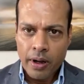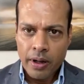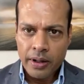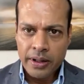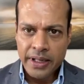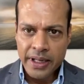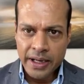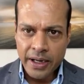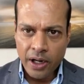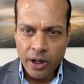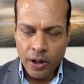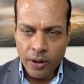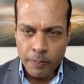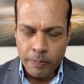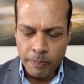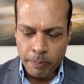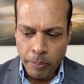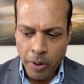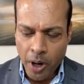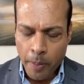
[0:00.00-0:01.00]
the
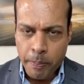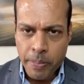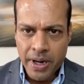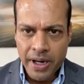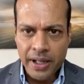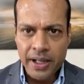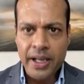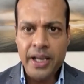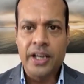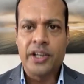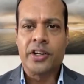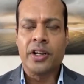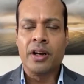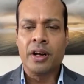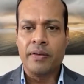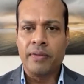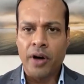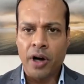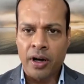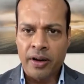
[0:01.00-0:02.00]
population
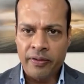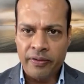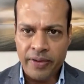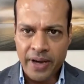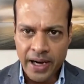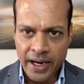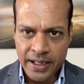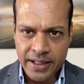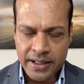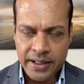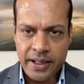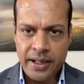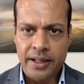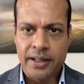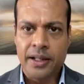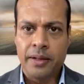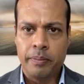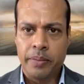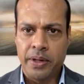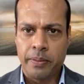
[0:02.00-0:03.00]
of
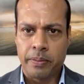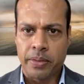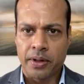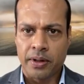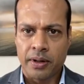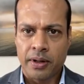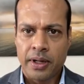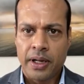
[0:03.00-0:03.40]
unvaccinated people,